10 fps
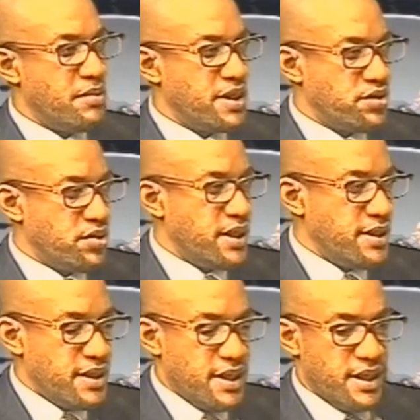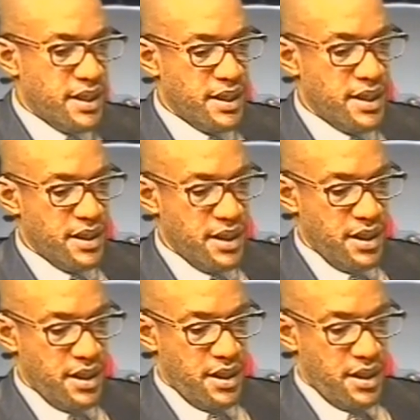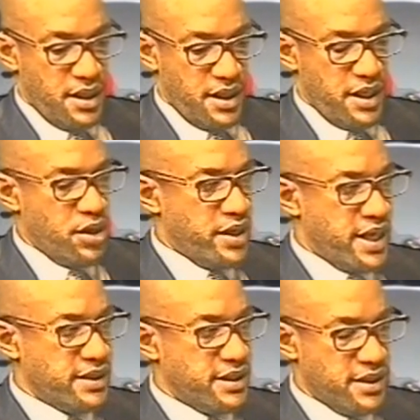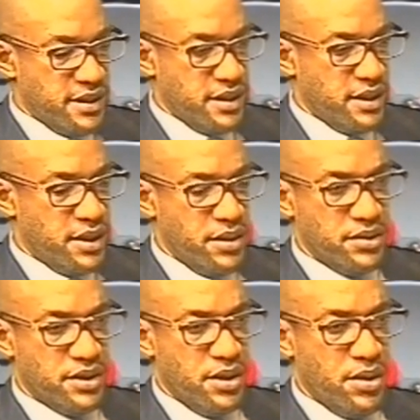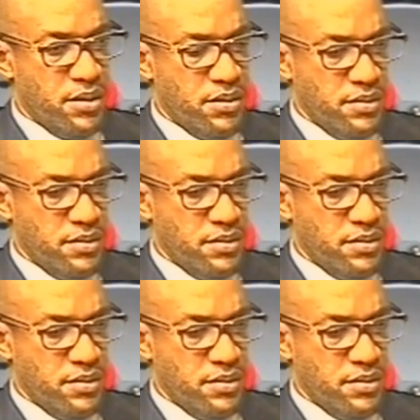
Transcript: and train the others. You know, so